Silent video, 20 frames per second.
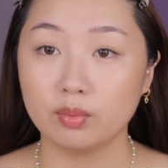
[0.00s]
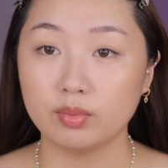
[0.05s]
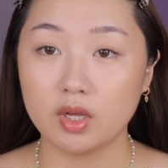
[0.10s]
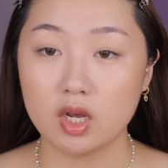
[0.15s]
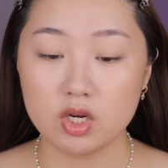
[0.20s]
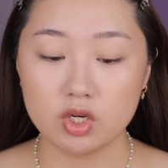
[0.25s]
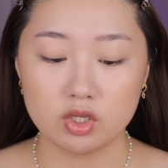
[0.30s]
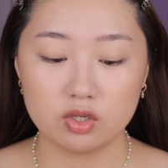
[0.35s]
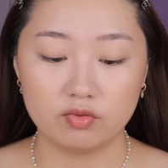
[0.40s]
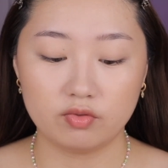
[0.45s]

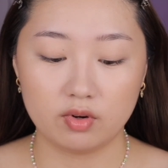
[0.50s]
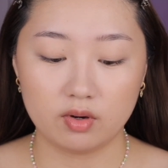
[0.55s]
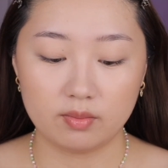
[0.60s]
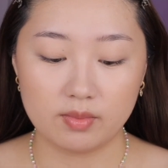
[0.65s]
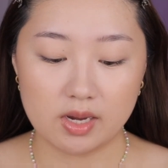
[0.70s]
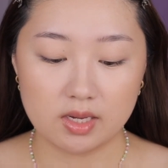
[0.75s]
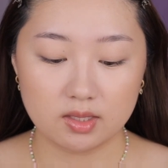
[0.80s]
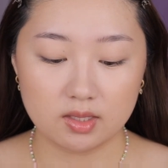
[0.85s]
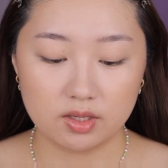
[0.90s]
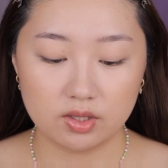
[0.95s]
blush for
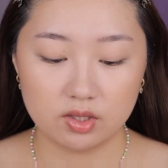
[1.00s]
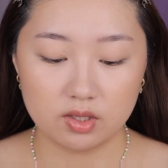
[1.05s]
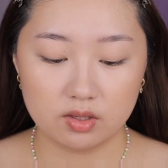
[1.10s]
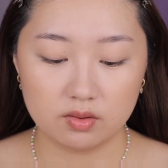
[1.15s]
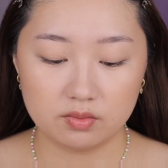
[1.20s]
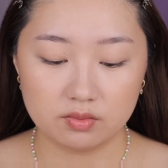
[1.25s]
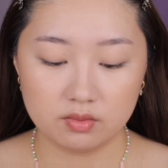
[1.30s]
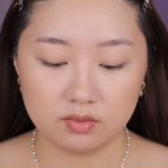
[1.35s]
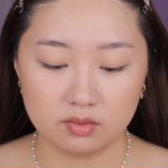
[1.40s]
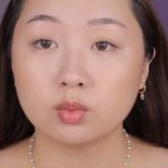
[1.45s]
my skin
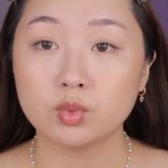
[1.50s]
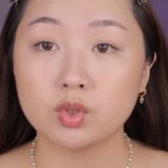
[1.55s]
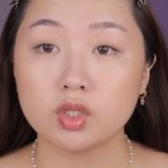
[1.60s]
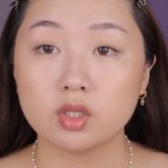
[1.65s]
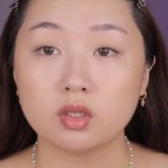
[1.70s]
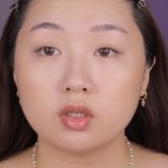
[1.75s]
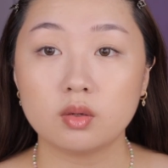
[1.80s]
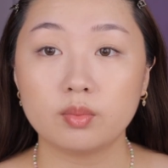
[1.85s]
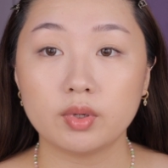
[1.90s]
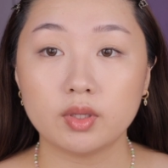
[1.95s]
tone. I'm just
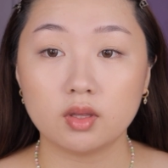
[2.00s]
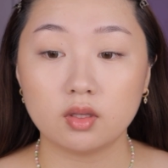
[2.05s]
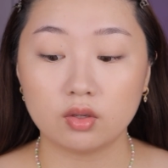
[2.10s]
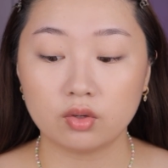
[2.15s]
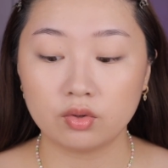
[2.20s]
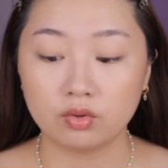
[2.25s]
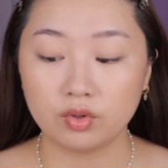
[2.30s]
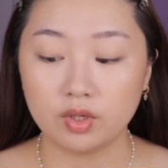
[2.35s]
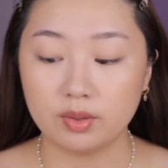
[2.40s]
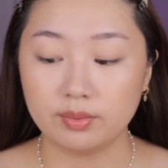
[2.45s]
gonna put the
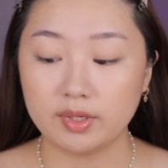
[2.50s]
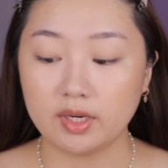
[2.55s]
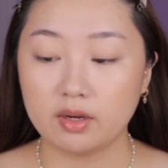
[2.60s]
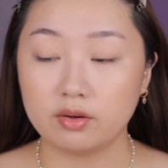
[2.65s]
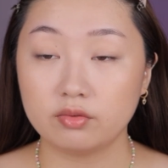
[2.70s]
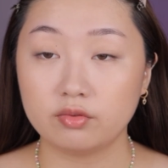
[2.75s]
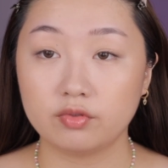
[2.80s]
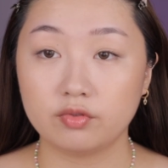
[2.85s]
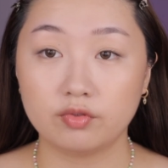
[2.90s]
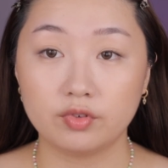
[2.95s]
cream
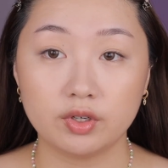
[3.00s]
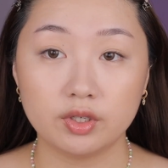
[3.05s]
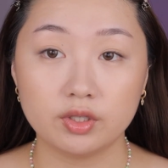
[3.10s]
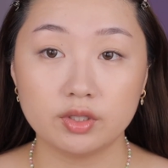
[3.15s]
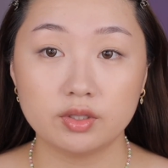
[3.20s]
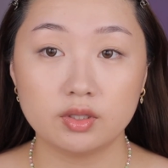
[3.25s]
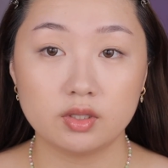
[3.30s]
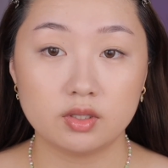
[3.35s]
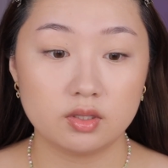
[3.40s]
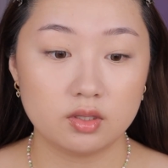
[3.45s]
down
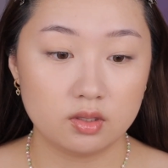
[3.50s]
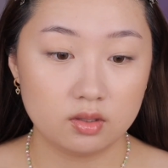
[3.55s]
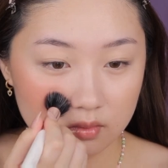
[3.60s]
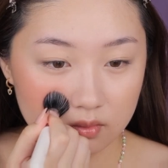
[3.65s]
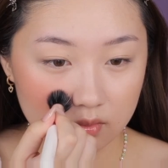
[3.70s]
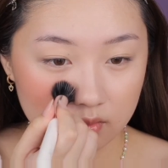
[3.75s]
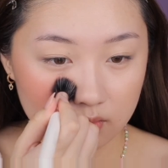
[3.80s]
first.